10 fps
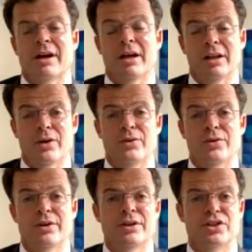
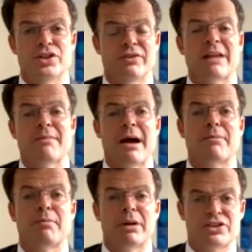alone, durvalumab
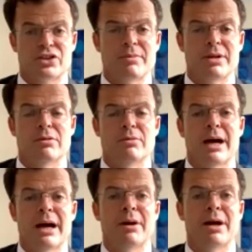plus
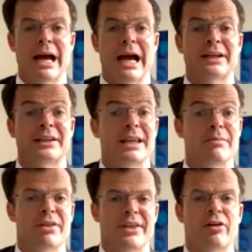tremelimumab, and
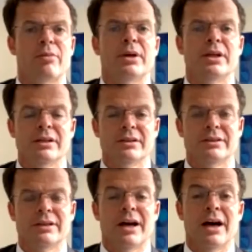chemotherapy,
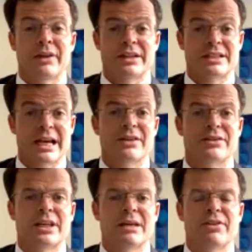and that's
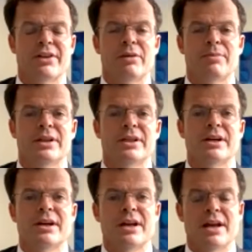standard chemotherapy,
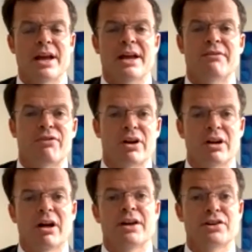in
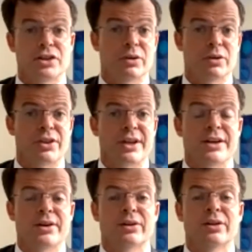frontline
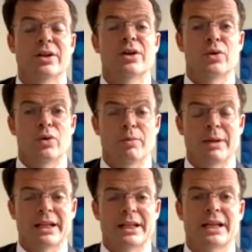urothelial or
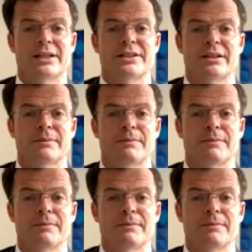bladder cancer.